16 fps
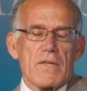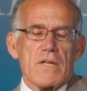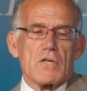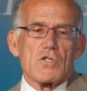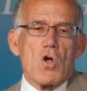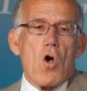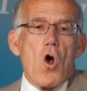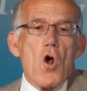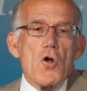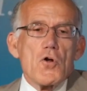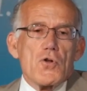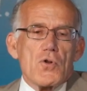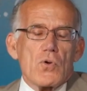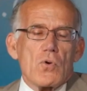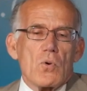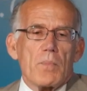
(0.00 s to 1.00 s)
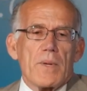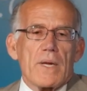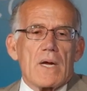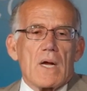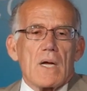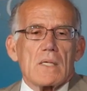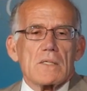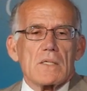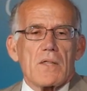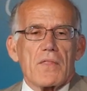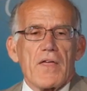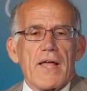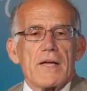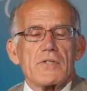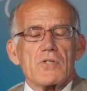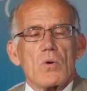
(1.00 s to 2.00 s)
it's hard to because
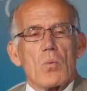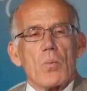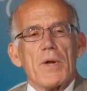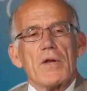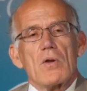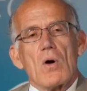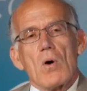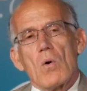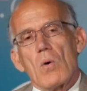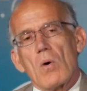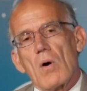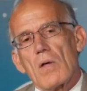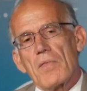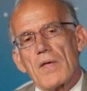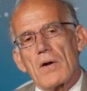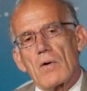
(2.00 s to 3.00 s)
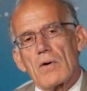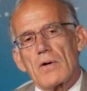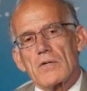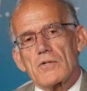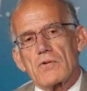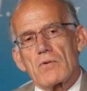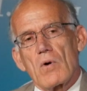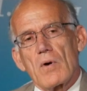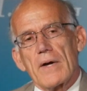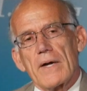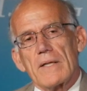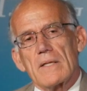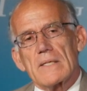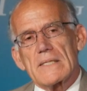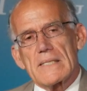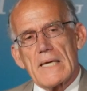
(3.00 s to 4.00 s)
things that we know that are
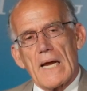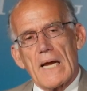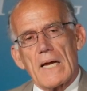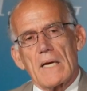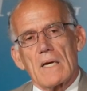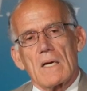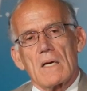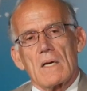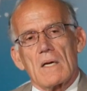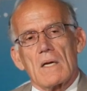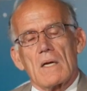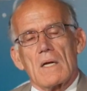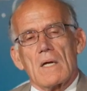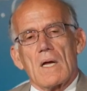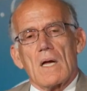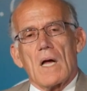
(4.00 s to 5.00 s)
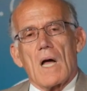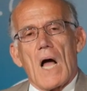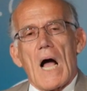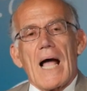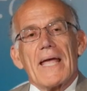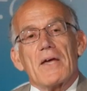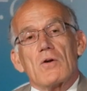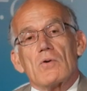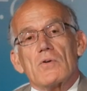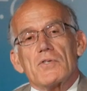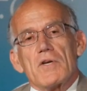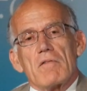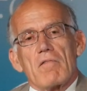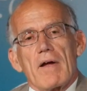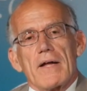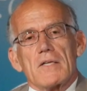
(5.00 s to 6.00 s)
destroying the state, high
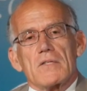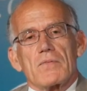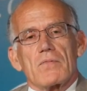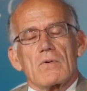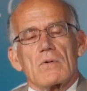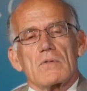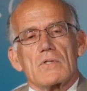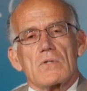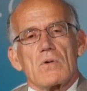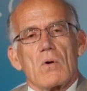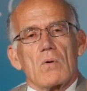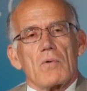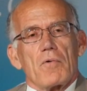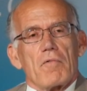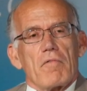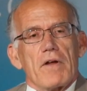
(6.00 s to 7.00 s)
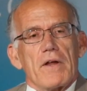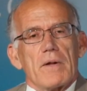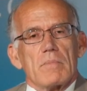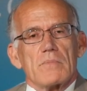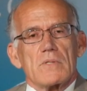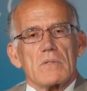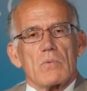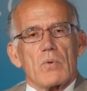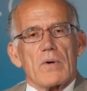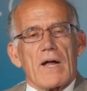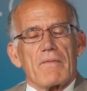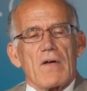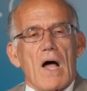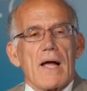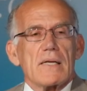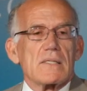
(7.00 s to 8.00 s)
energy rates for solar dreams, we
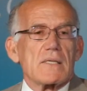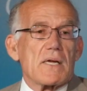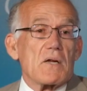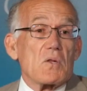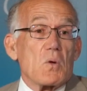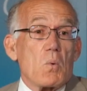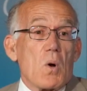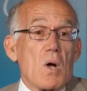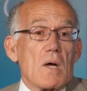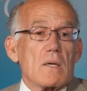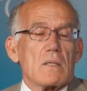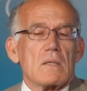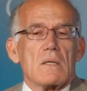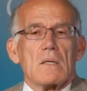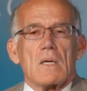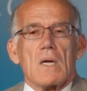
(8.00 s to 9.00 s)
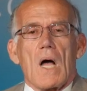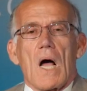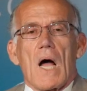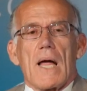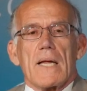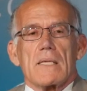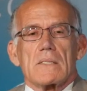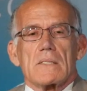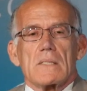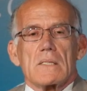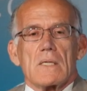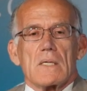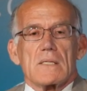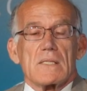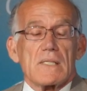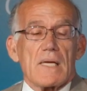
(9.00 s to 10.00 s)
have the highest kilowatt,
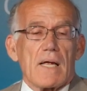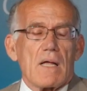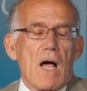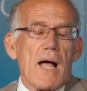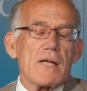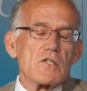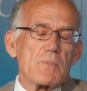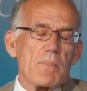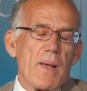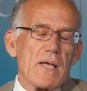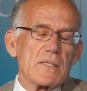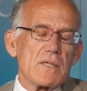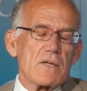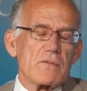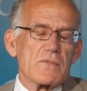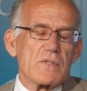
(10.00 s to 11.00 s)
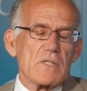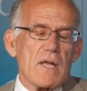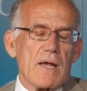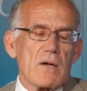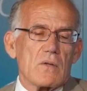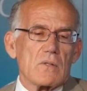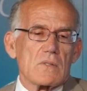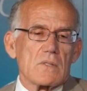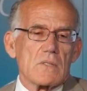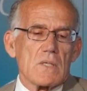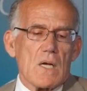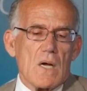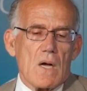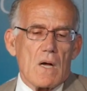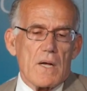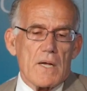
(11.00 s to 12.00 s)
highest, uh, highest basket of sales
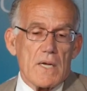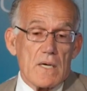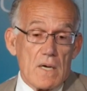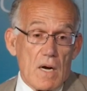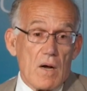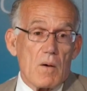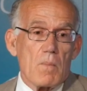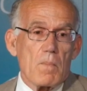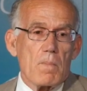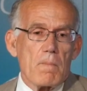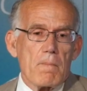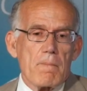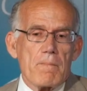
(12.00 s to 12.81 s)
uh, income,